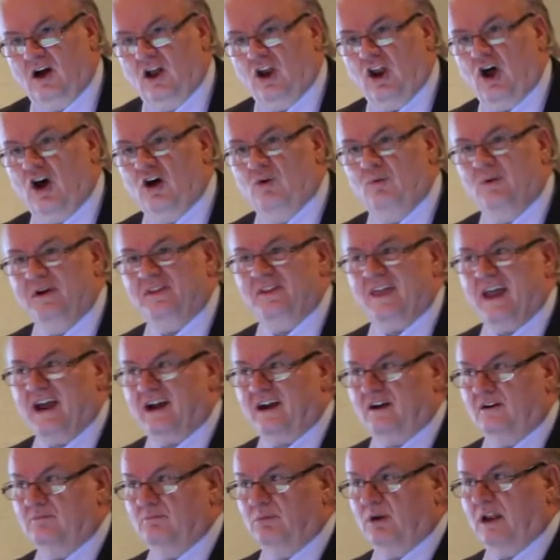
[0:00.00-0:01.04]
along with
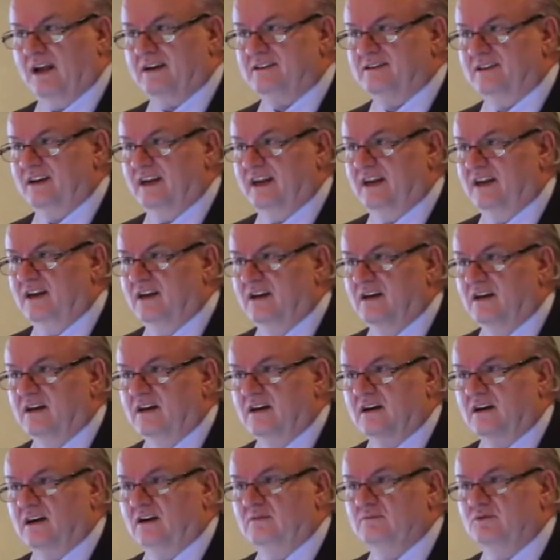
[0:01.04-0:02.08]
that complexity
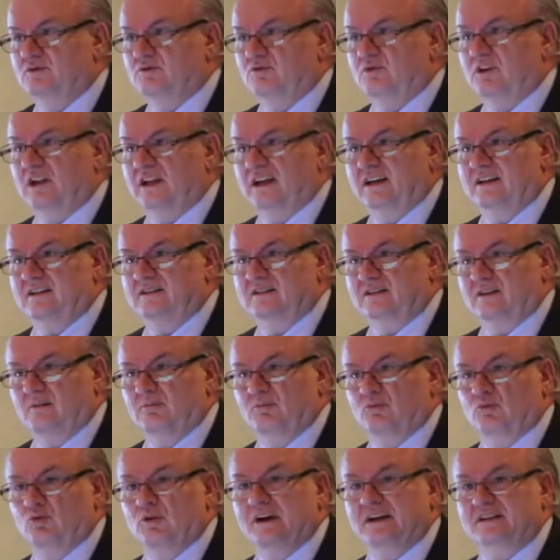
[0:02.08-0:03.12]
comes really
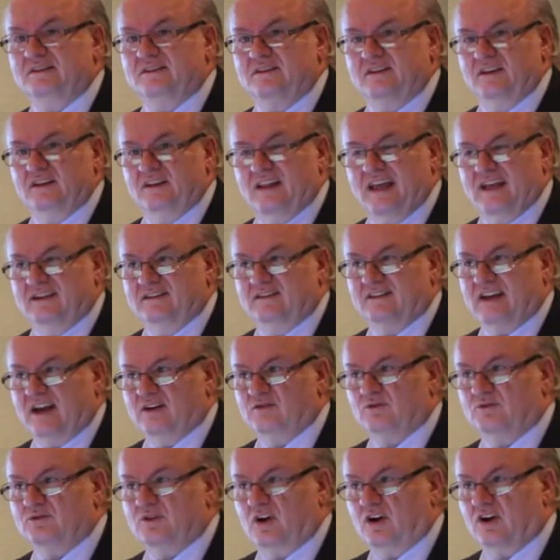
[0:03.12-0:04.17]
some risk that
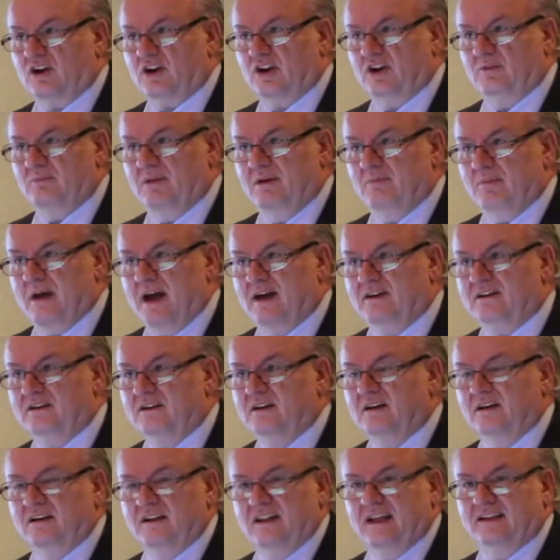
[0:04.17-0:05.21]
schedules aren't going to be
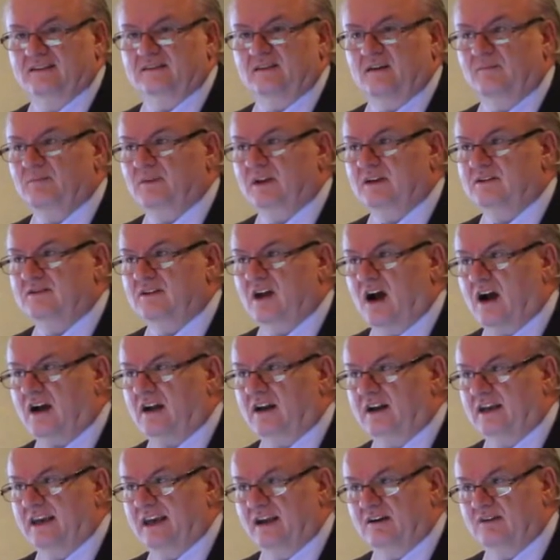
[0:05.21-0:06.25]
met, that something's not
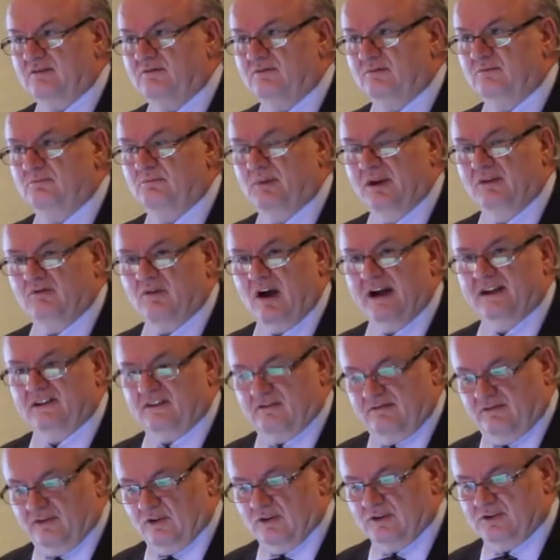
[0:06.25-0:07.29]
going to be
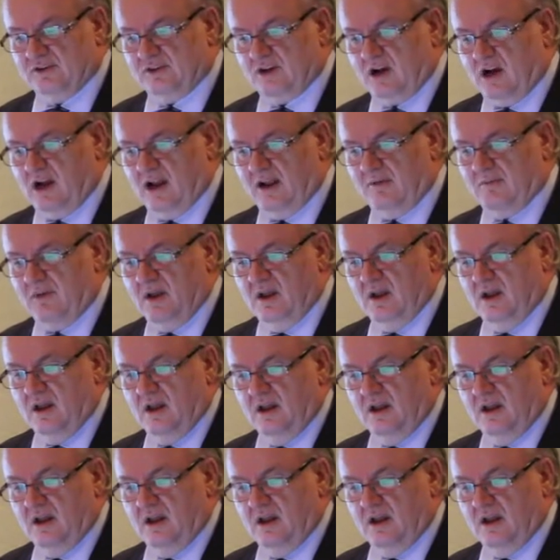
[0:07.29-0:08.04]
right the first time.